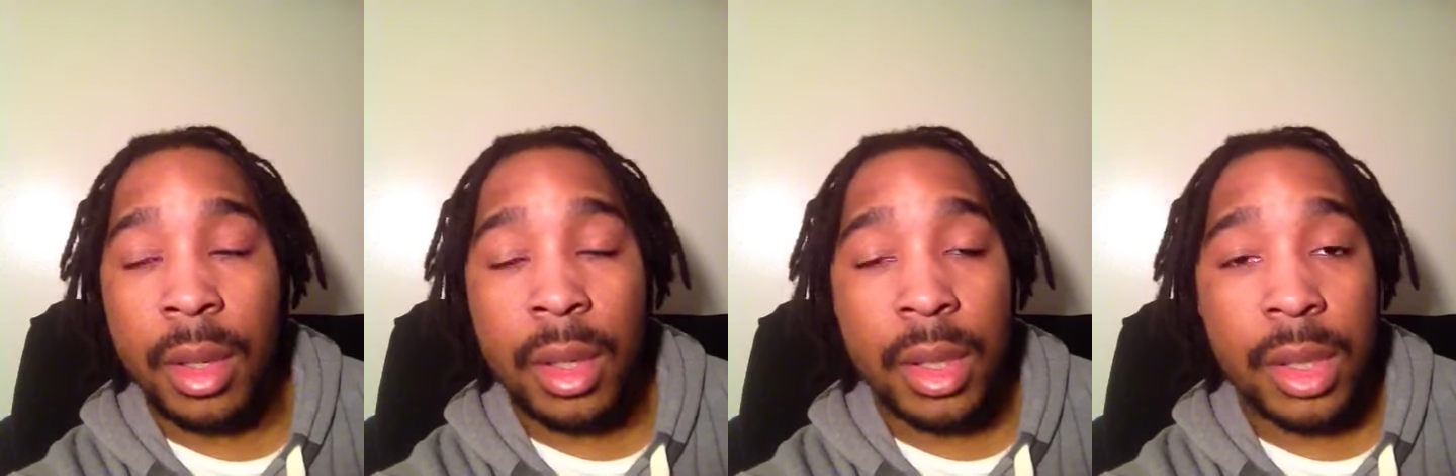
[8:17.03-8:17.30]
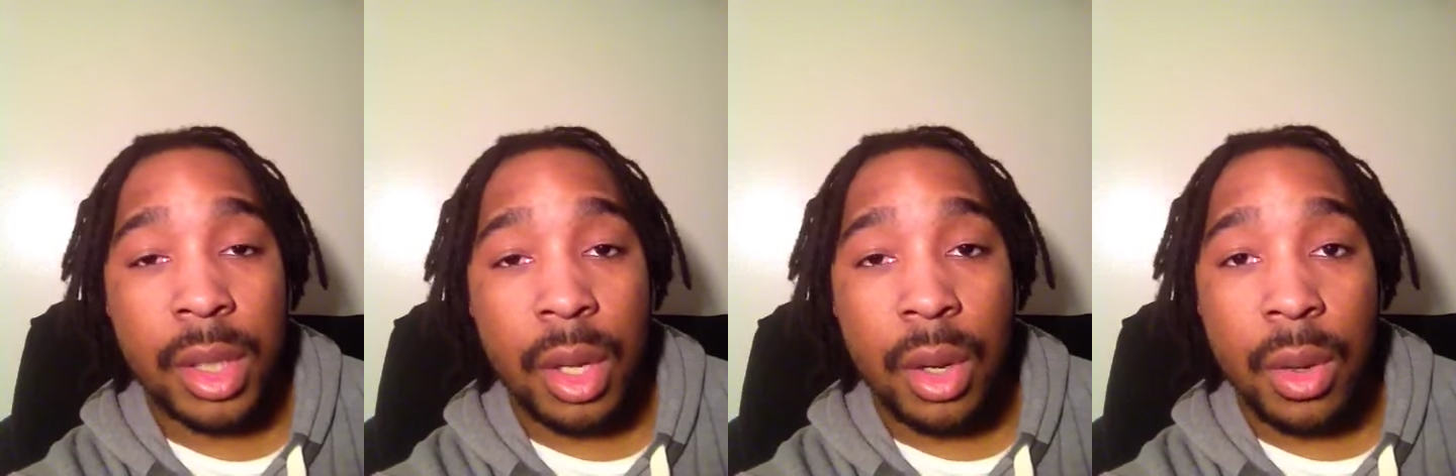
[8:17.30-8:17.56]

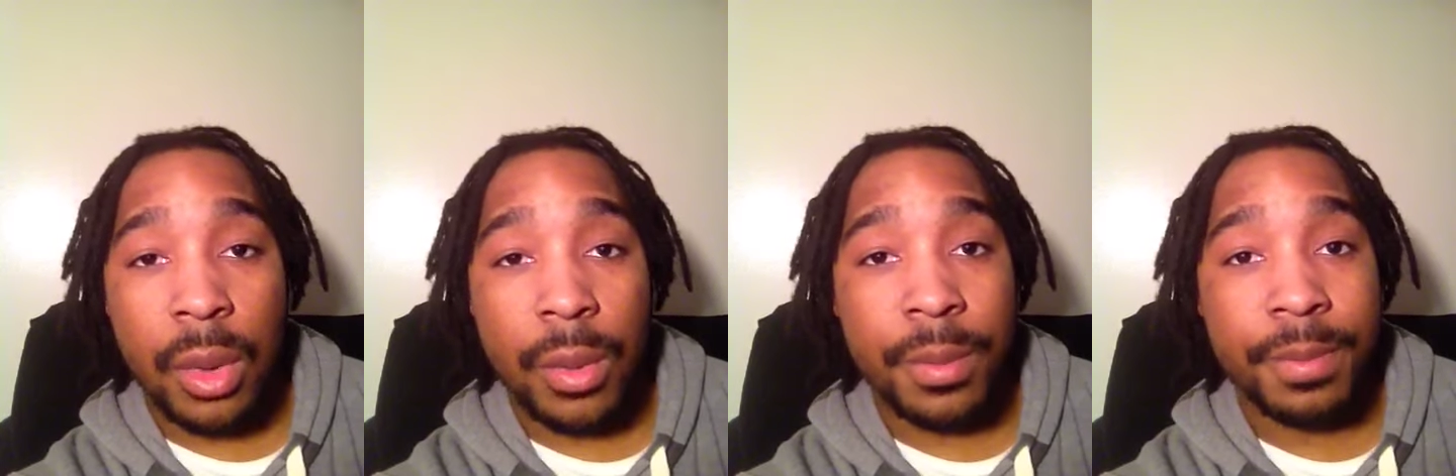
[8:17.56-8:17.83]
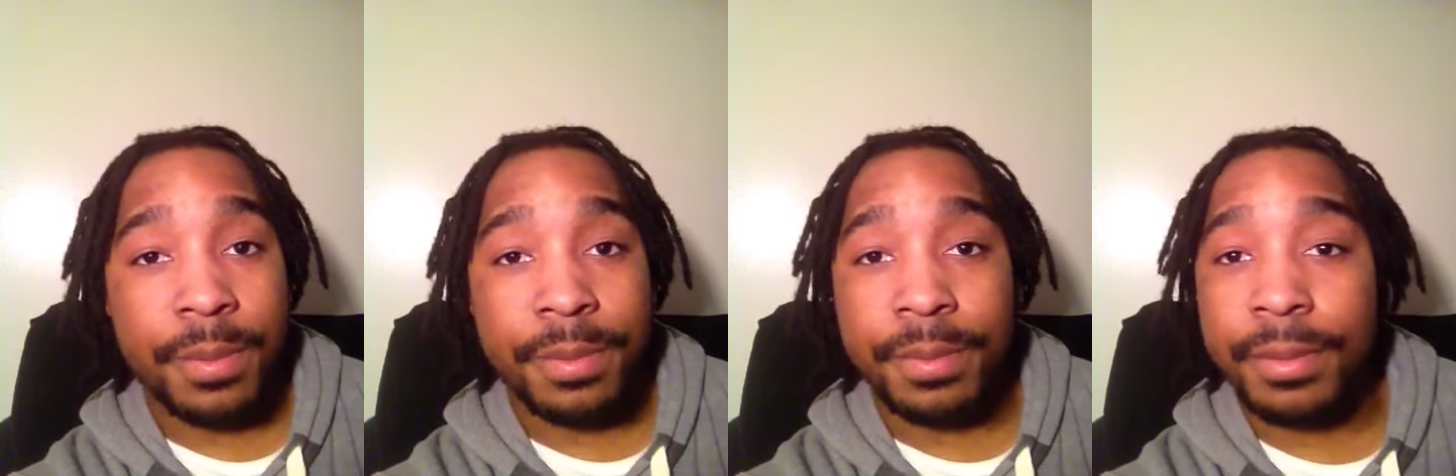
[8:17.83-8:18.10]
So
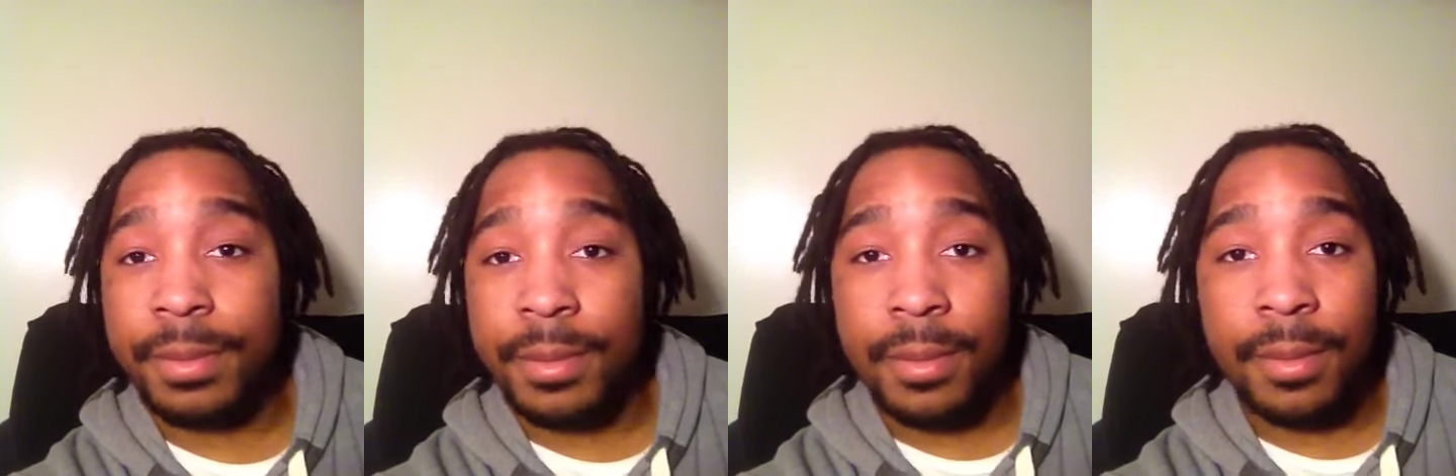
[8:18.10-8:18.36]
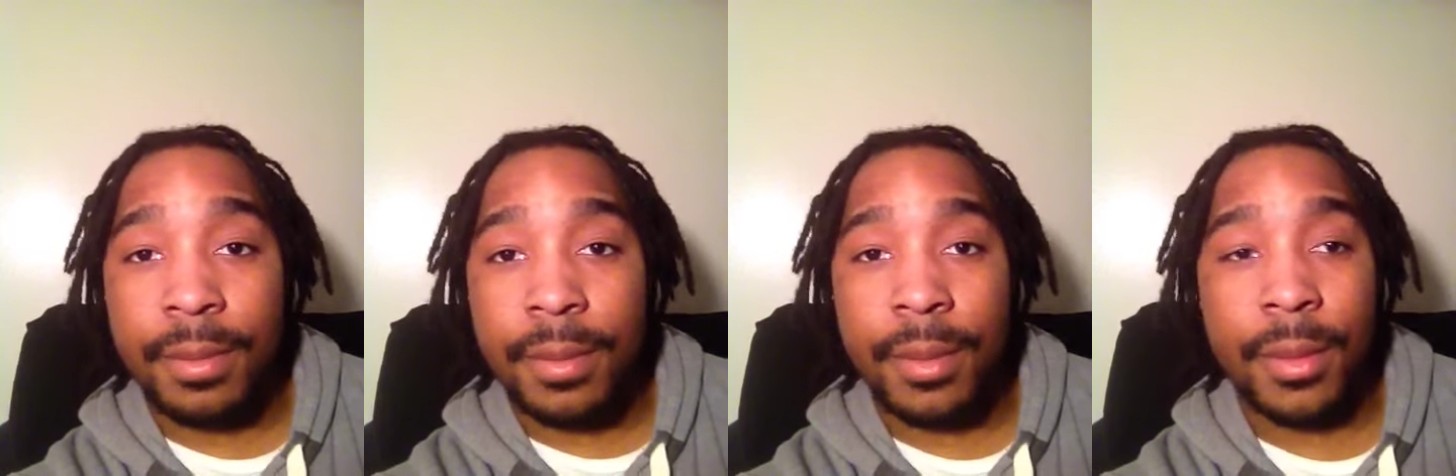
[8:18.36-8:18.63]

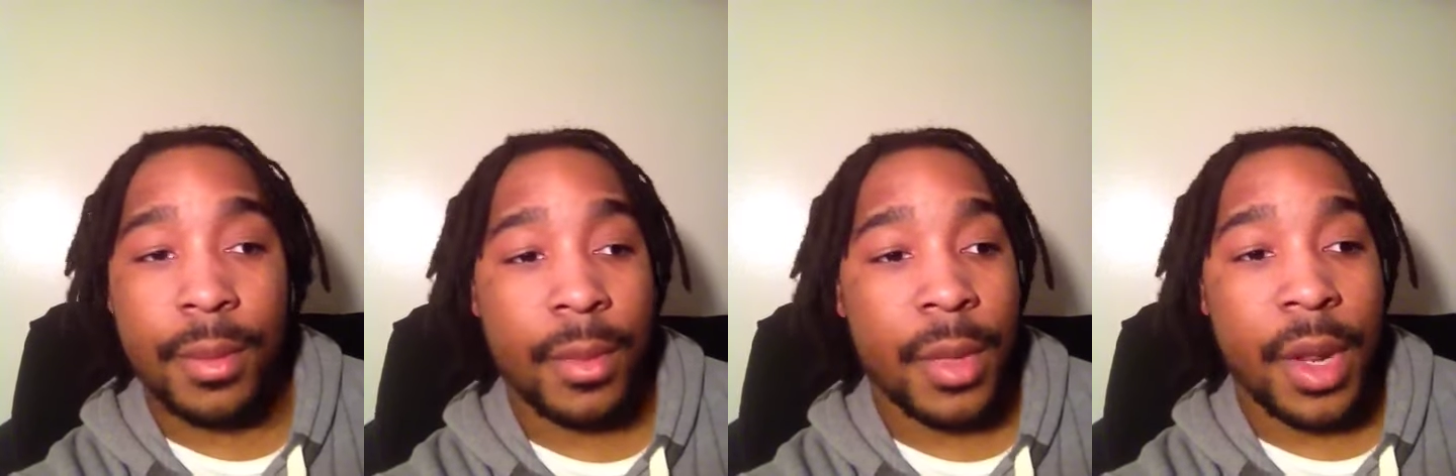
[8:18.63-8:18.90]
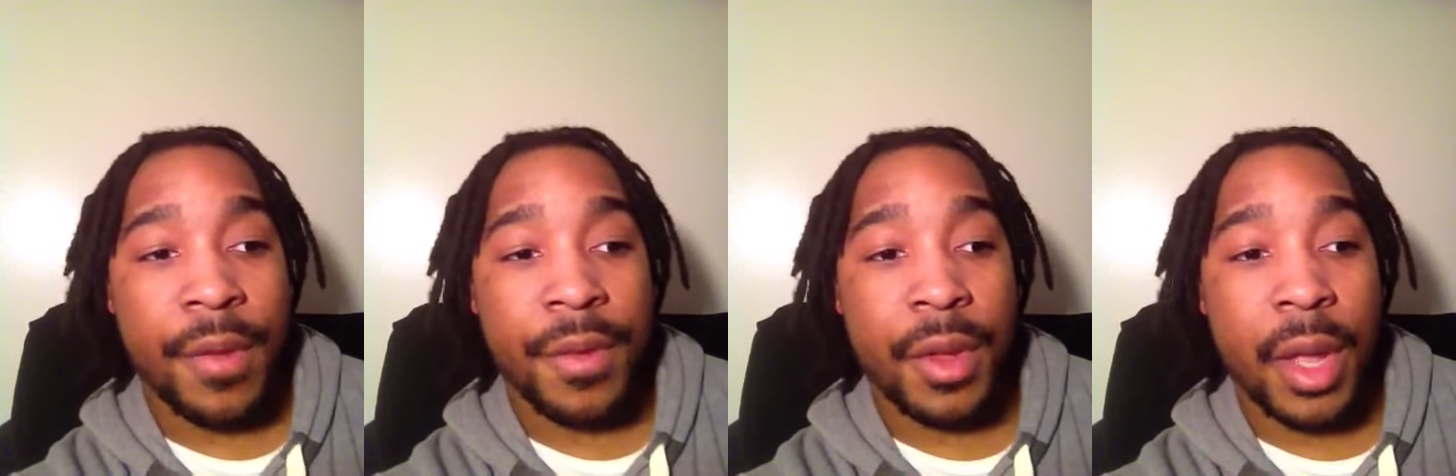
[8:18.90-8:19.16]

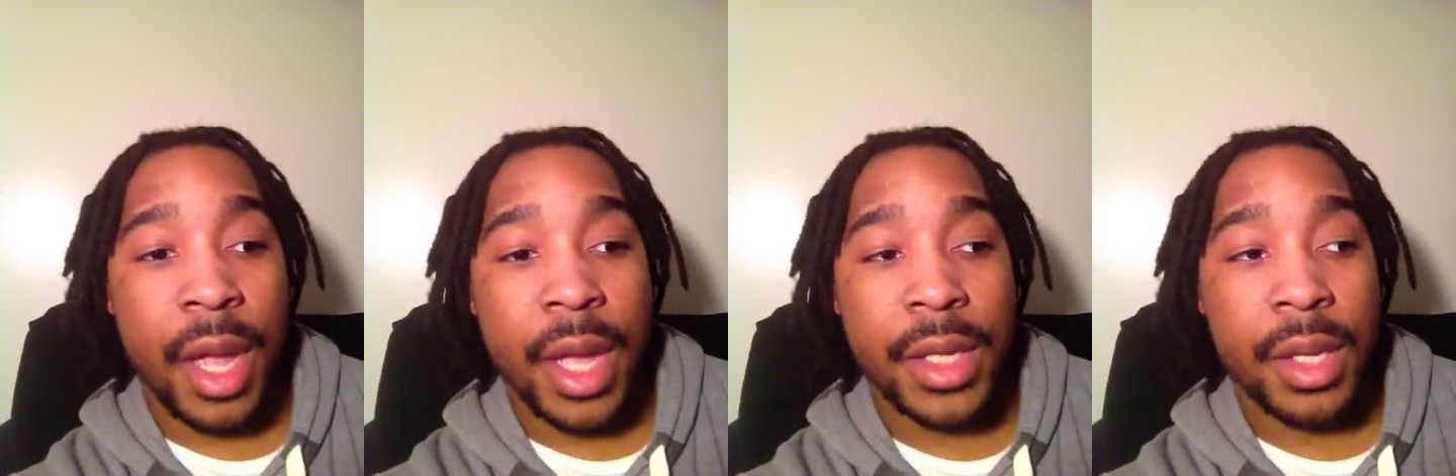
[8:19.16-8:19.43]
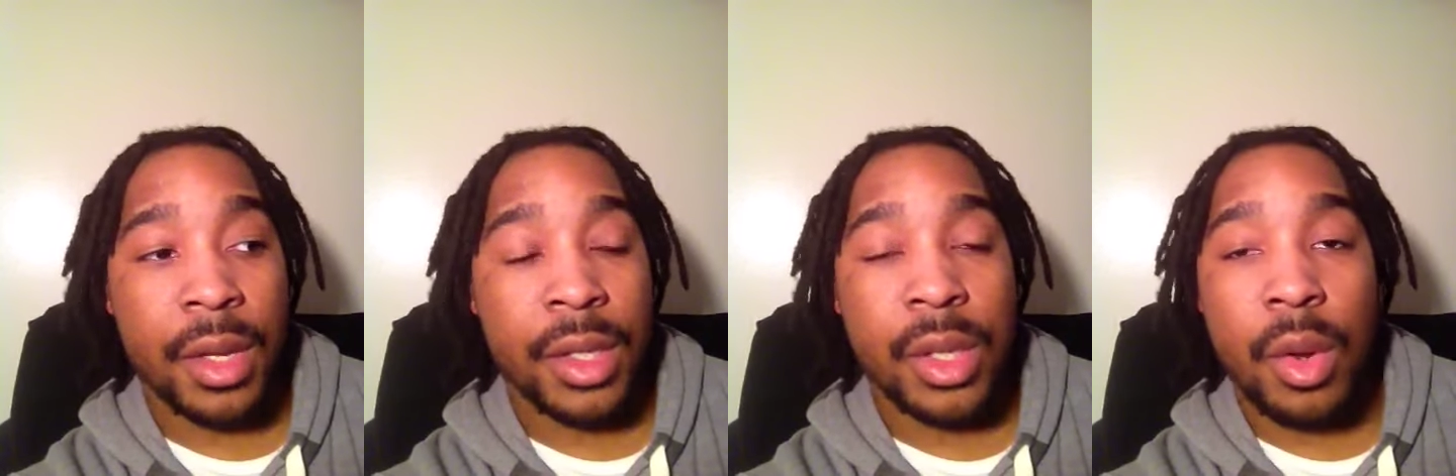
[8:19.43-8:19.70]
if you guys
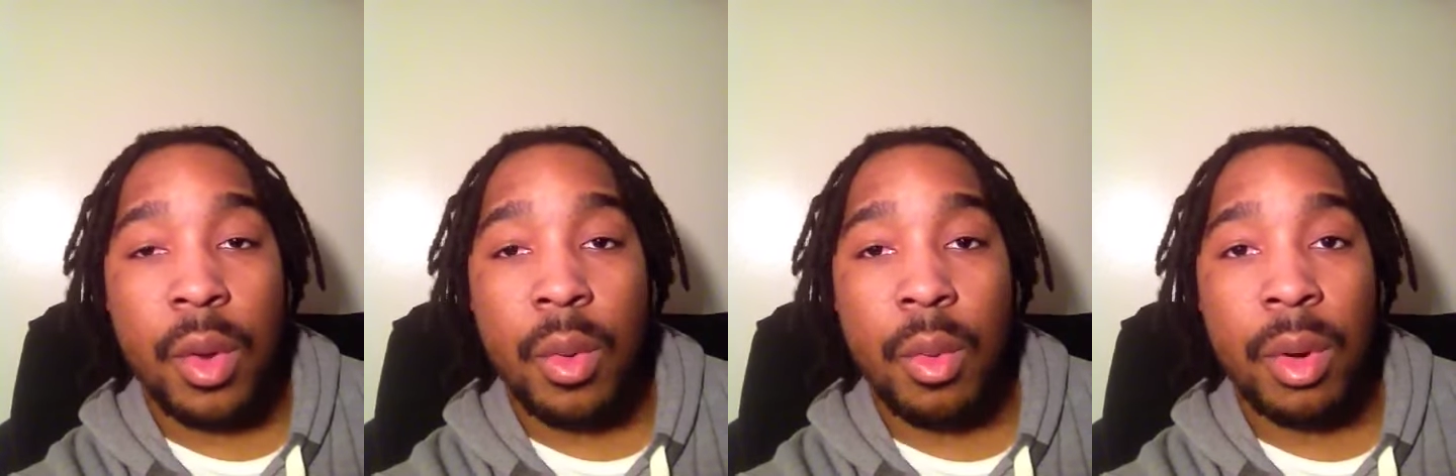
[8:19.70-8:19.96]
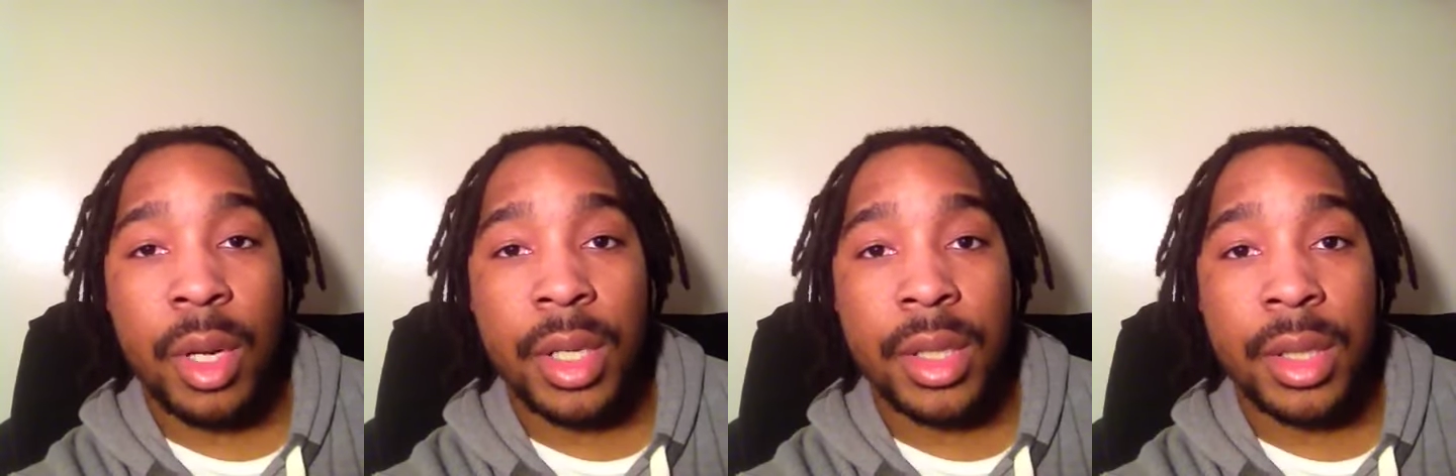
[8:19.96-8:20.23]
also
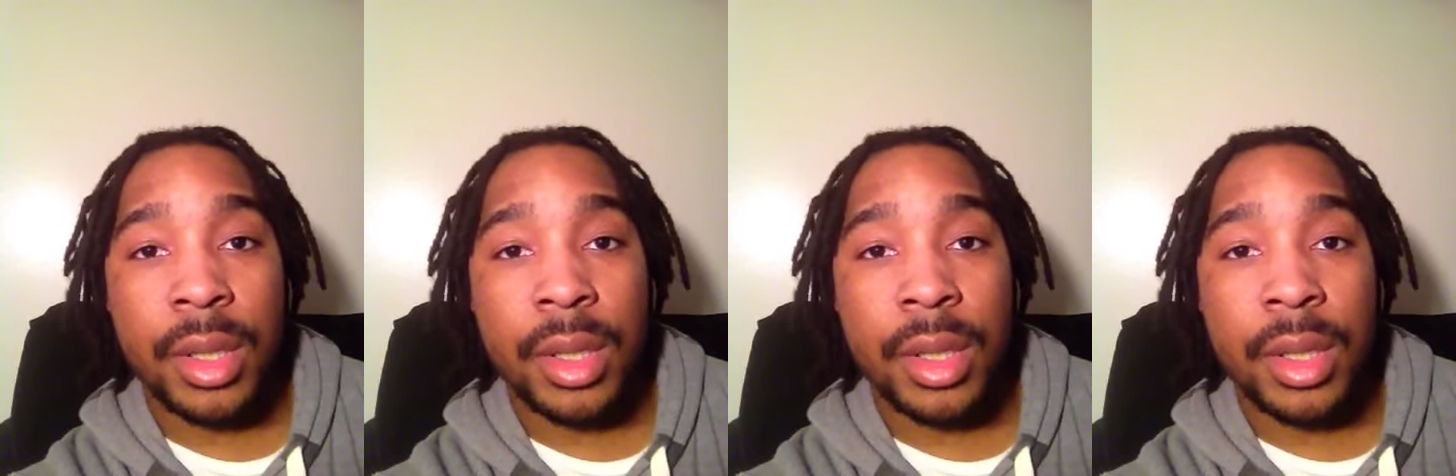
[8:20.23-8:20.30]
want